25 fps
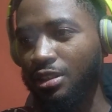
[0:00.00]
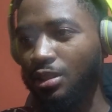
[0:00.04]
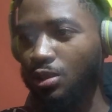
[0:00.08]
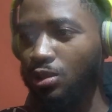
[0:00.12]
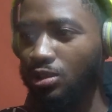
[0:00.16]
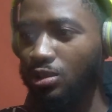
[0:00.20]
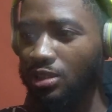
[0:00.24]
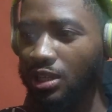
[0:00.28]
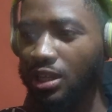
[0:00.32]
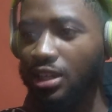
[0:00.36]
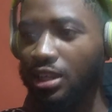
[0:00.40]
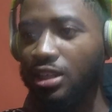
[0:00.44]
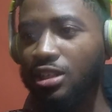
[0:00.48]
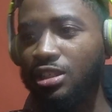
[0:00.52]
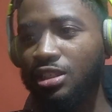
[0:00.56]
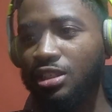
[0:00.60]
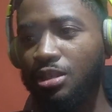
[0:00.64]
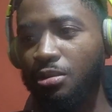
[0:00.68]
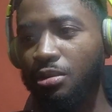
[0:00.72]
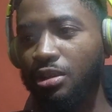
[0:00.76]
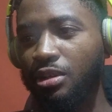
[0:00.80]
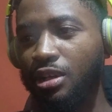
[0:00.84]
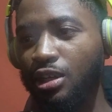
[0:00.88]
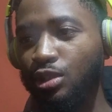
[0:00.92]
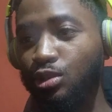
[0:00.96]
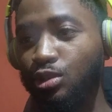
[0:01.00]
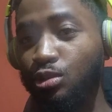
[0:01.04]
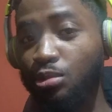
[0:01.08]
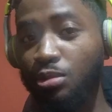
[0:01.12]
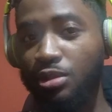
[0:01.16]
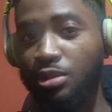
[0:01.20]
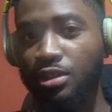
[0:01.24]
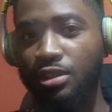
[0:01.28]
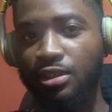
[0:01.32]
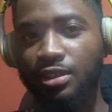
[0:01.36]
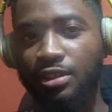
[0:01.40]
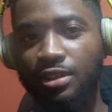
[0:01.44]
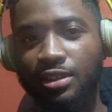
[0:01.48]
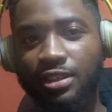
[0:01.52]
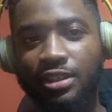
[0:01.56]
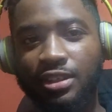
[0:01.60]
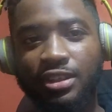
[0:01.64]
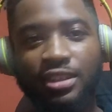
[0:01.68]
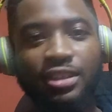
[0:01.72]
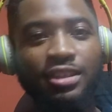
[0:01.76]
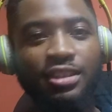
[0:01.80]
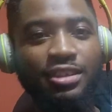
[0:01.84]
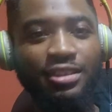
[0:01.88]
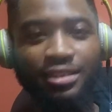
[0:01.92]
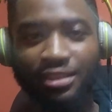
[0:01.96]
Looks like an ATM card to me.
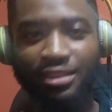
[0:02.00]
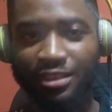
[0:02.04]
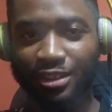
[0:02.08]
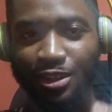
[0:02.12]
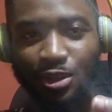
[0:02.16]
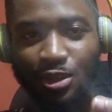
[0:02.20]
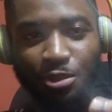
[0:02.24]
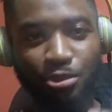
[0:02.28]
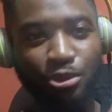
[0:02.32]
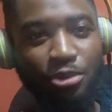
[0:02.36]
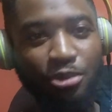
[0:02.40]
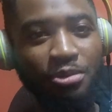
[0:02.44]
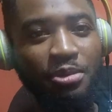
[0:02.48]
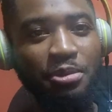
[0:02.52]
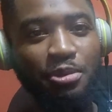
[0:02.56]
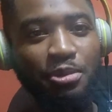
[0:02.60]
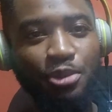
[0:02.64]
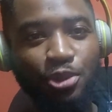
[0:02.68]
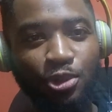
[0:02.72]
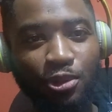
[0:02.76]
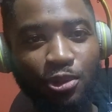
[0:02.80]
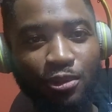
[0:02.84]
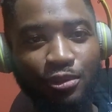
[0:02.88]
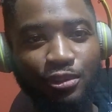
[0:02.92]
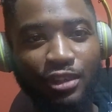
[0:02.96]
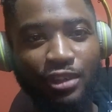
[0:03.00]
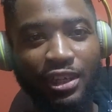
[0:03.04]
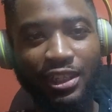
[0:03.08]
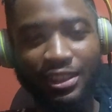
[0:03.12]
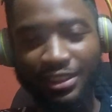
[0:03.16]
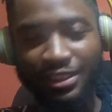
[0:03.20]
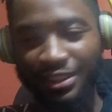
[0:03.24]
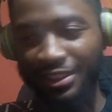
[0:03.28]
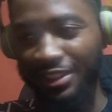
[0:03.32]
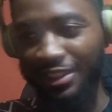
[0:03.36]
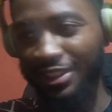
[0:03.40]
Problem solved, right?